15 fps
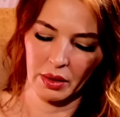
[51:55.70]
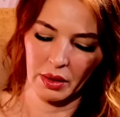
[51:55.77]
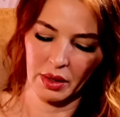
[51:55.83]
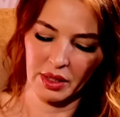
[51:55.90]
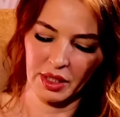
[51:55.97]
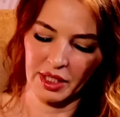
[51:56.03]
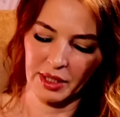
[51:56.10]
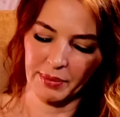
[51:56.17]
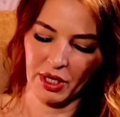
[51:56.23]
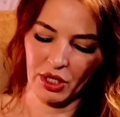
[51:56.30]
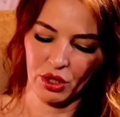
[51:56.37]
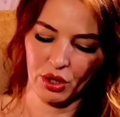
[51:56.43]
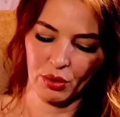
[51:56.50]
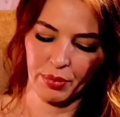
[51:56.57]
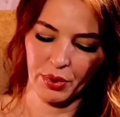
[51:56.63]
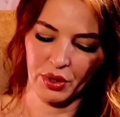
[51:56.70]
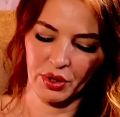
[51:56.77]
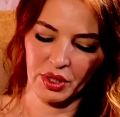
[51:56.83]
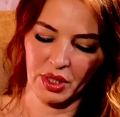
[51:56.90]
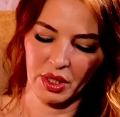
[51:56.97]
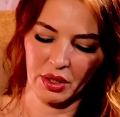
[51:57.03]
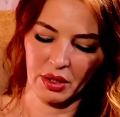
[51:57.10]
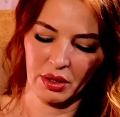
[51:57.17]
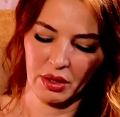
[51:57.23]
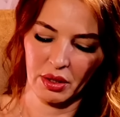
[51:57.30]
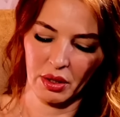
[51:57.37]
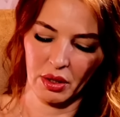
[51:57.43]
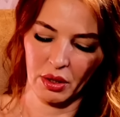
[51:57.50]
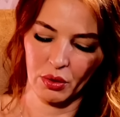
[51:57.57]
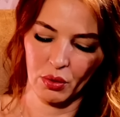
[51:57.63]
There's a special person
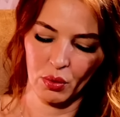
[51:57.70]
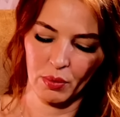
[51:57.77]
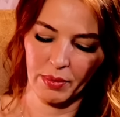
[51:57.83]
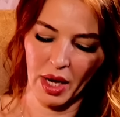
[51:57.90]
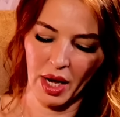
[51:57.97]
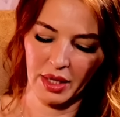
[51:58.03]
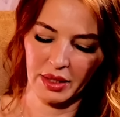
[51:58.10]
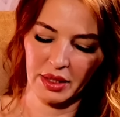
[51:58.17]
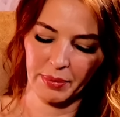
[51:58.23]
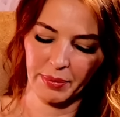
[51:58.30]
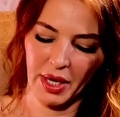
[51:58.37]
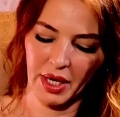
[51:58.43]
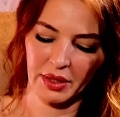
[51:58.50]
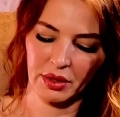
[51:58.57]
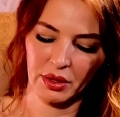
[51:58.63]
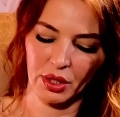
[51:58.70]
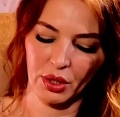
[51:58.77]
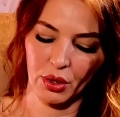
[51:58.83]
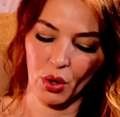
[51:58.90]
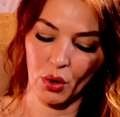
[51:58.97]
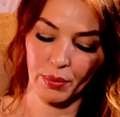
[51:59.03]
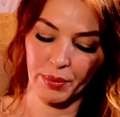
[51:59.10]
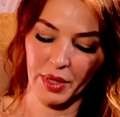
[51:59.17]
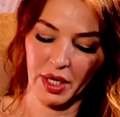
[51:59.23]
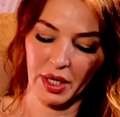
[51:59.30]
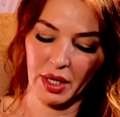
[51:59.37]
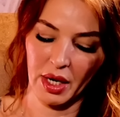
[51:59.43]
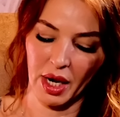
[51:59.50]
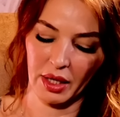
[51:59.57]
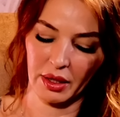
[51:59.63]
on whom I depend to know
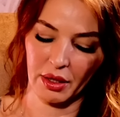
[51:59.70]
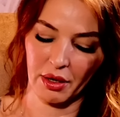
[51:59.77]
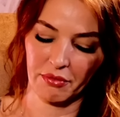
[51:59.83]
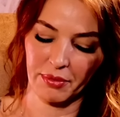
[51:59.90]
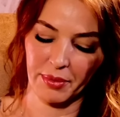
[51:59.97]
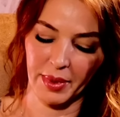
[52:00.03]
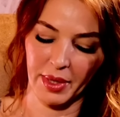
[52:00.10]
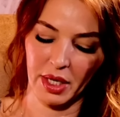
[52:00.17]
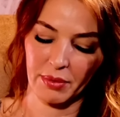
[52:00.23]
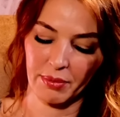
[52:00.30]
me and love me,